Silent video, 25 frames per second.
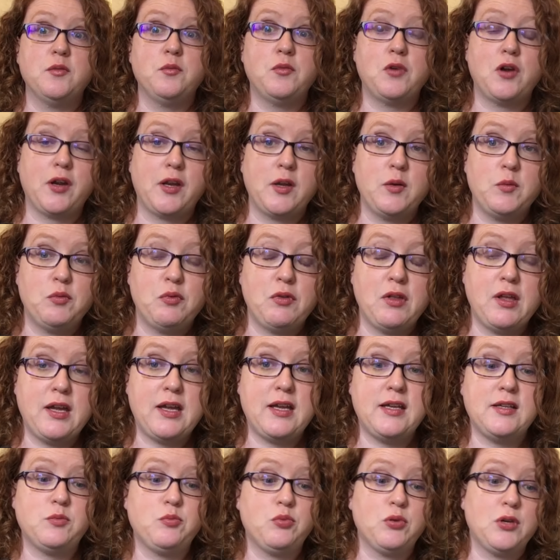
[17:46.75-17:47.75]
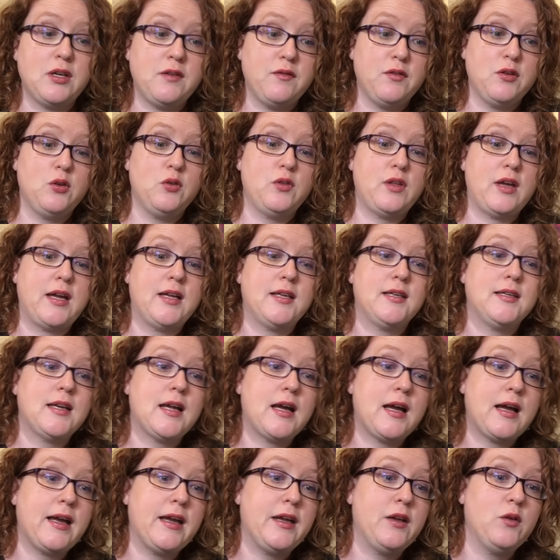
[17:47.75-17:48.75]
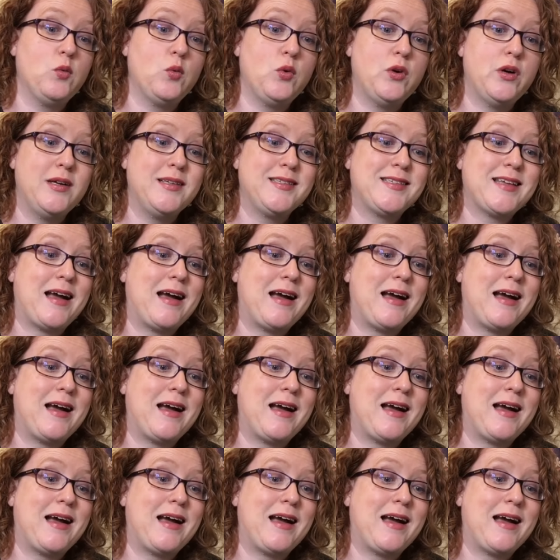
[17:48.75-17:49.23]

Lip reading: marketplace preview that night was